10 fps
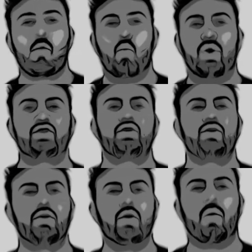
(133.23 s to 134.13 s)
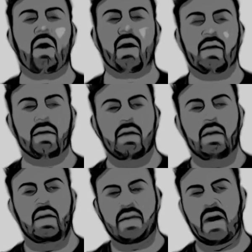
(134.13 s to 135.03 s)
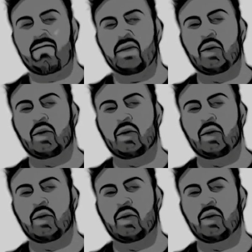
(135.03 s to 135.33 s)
Once you know your why, and you have